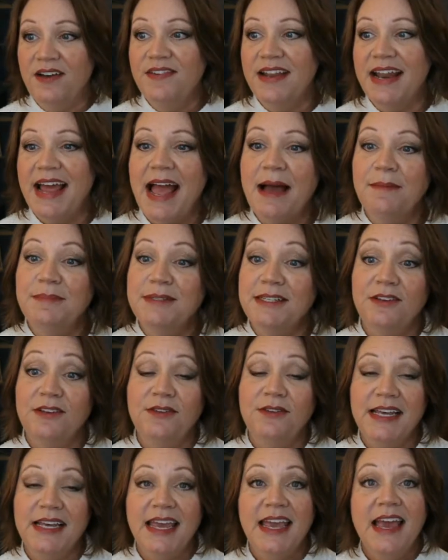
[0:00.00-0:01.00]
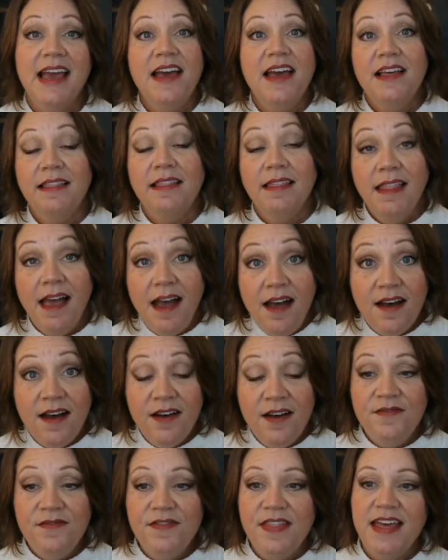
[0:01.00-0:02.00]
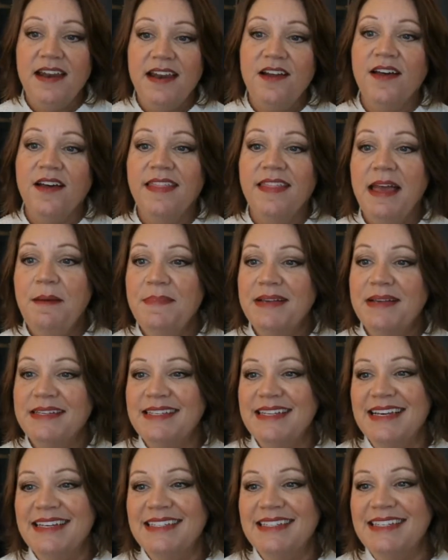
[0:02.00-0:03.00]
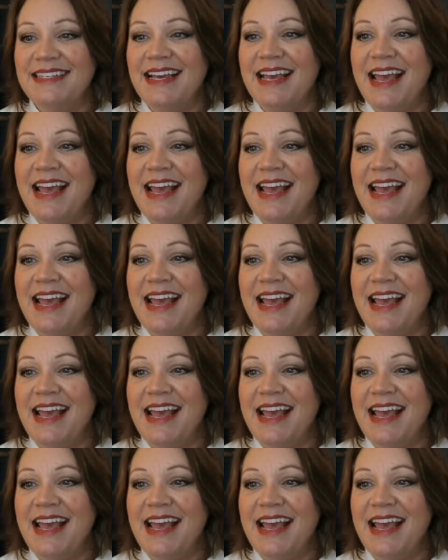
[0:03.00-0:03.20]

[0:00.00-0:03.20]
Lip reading: and I absolutely love that online business